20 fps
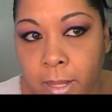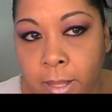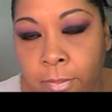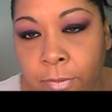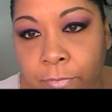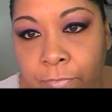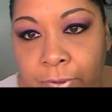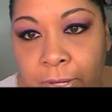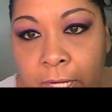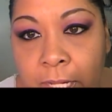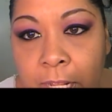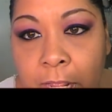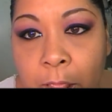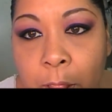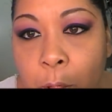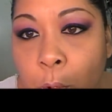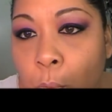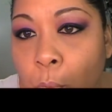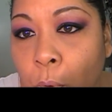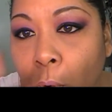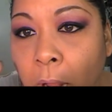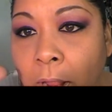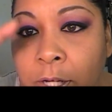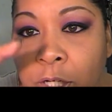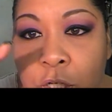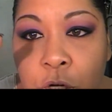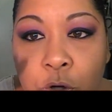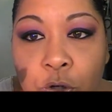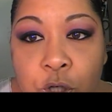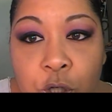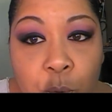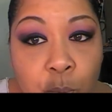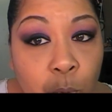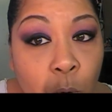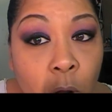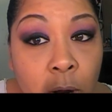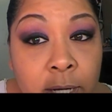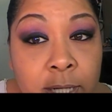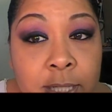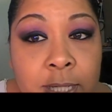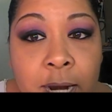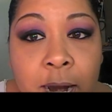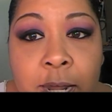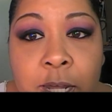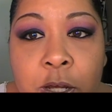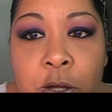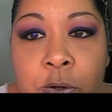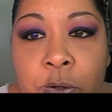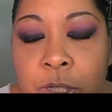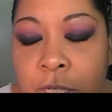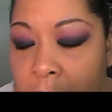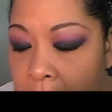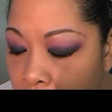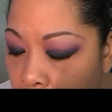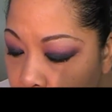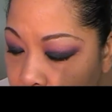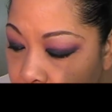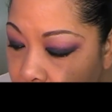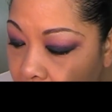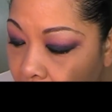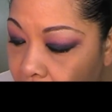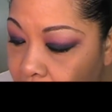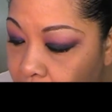other video where I showed you the products that I used but I